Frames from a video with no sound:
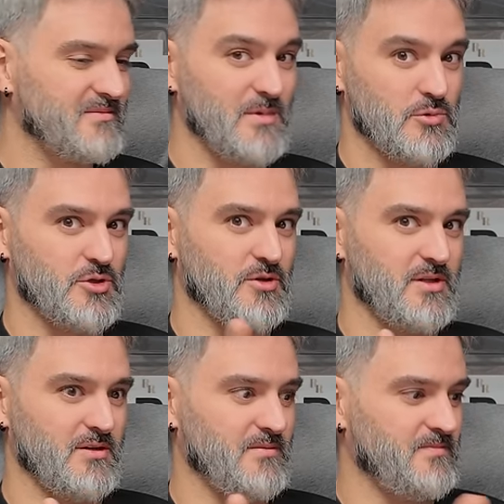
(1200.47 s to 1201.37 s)
It was a good
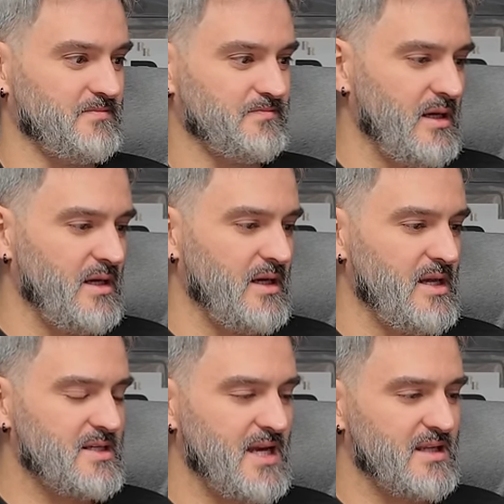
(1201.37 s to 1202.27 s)
deal.
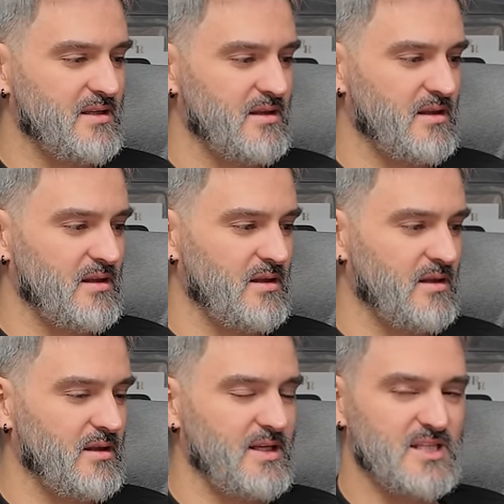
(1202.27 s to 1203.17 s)
He said,
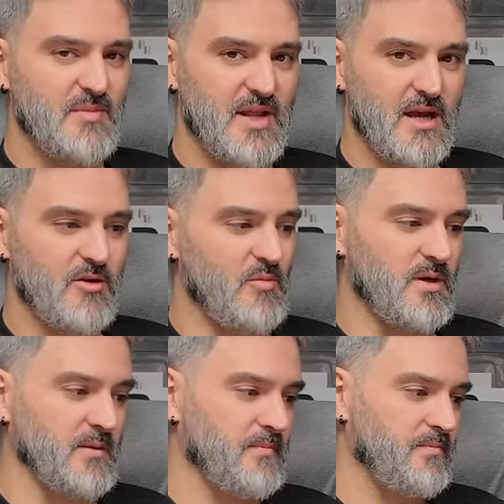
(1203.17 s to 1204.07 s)
this is the bit that got
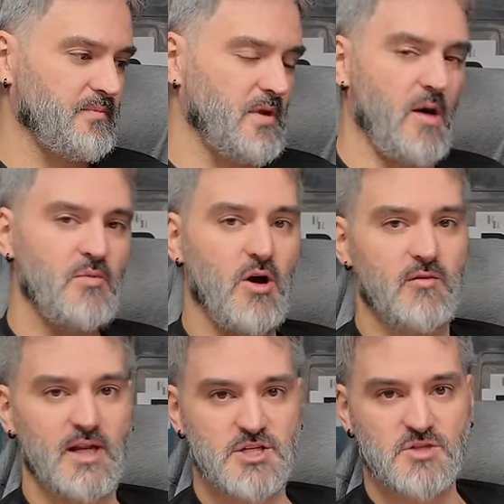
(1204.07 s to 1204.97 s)
me. I'm not a
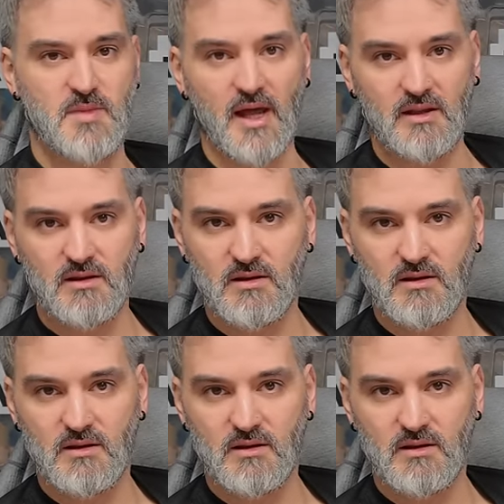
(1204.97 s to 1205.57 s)
religious man.